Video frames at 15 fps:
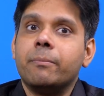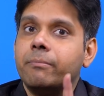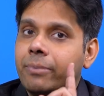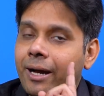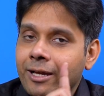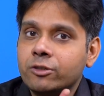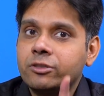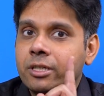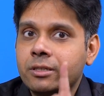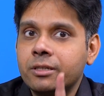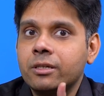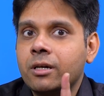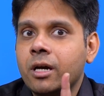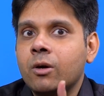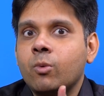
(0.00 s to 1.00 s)

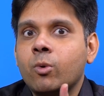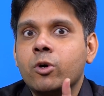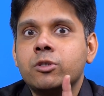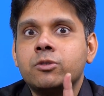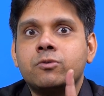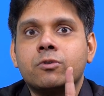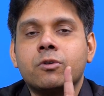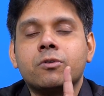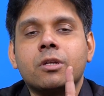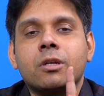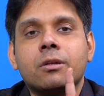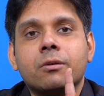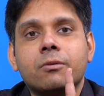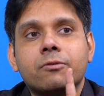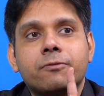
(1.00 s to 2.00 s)
Biotecnika was one of
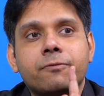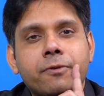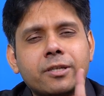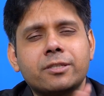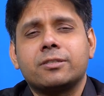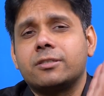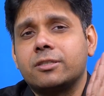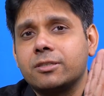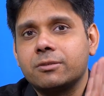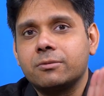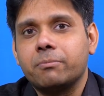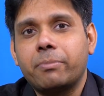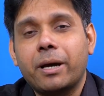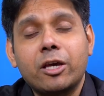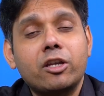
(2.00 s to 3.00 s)
the first
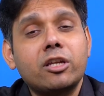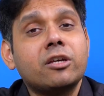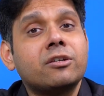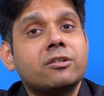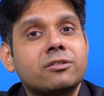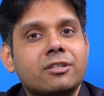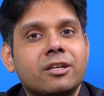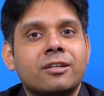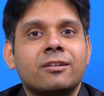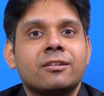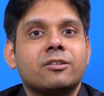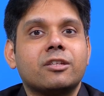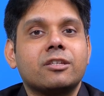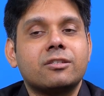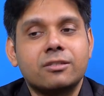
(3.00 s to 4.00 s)
pioneers
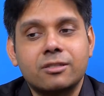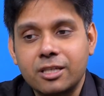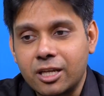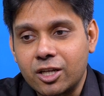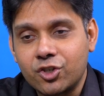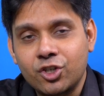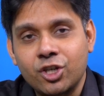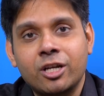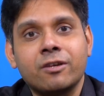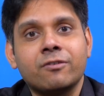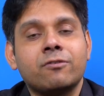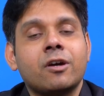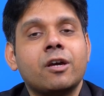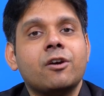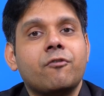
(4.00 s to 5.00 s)
in this
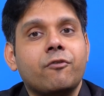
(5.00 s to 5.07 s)
initiative.